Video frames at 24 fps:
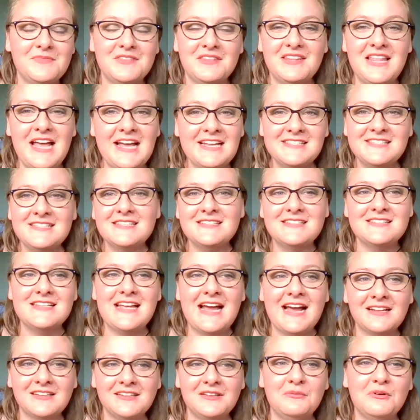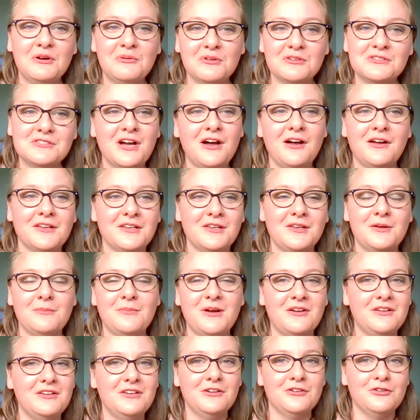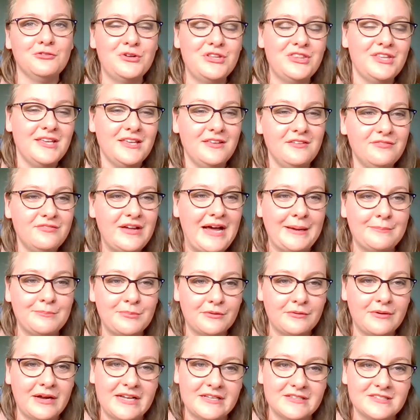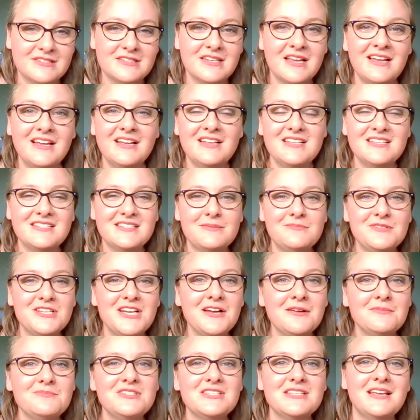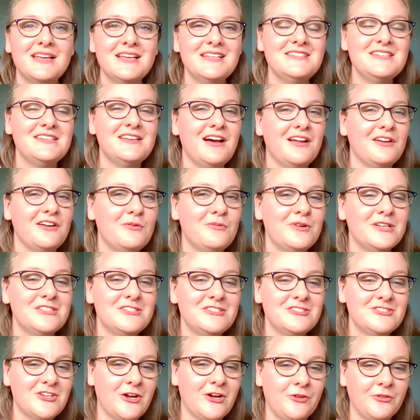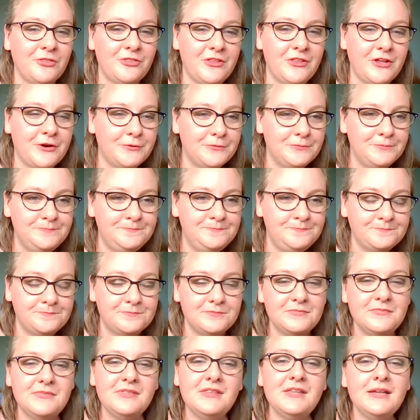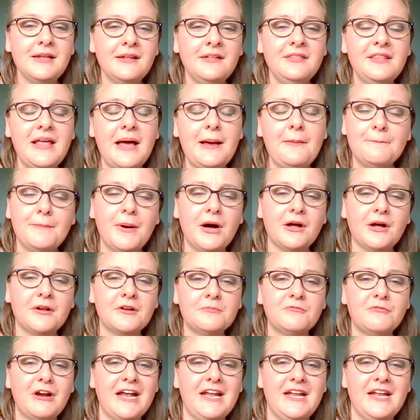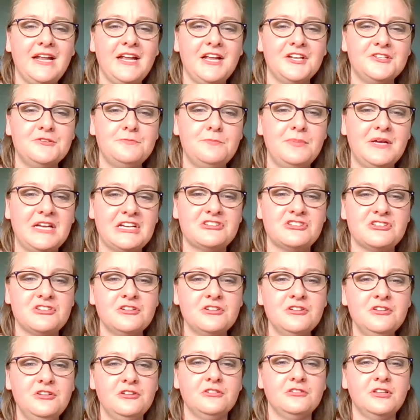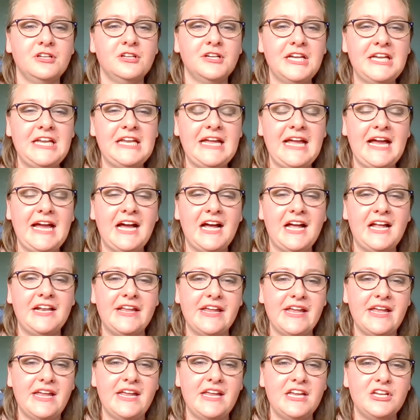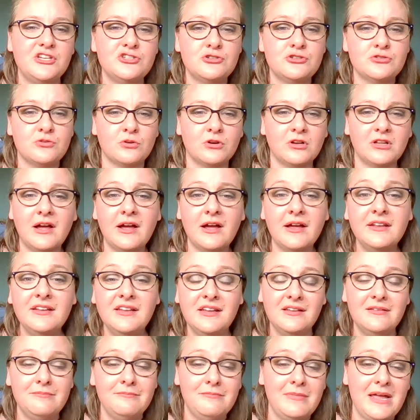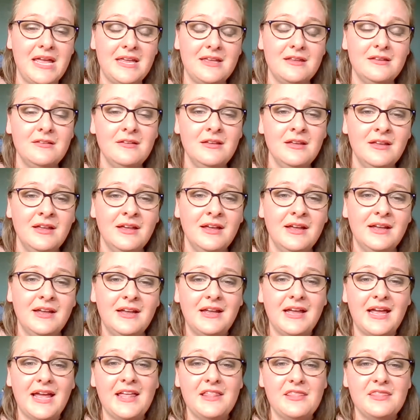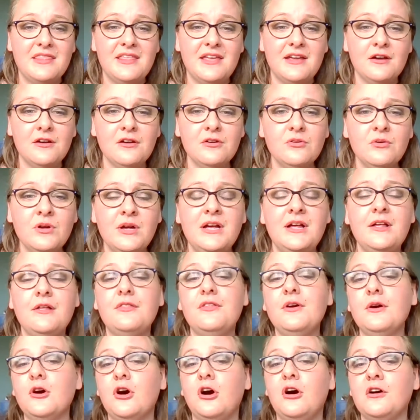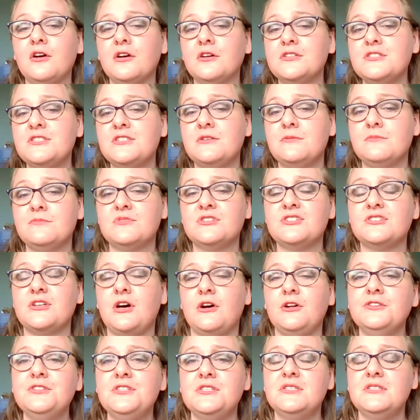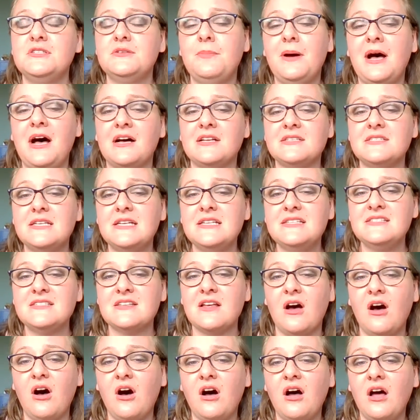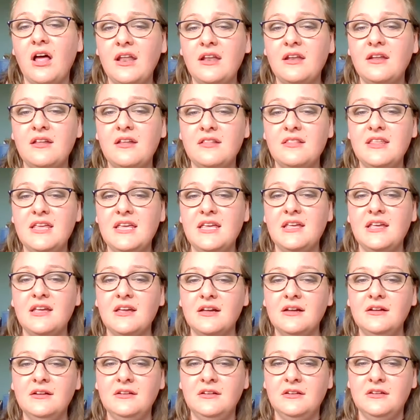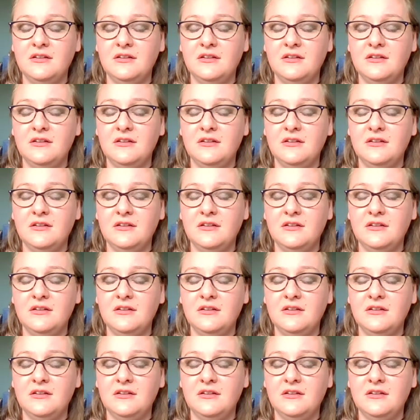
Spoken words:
That's exactly what we're talking about here with evaporites. Sometimes it's not always salt though. In that bottom right-hand picture, you're looking at a shoreline in Maine, and there are some salt deposits on the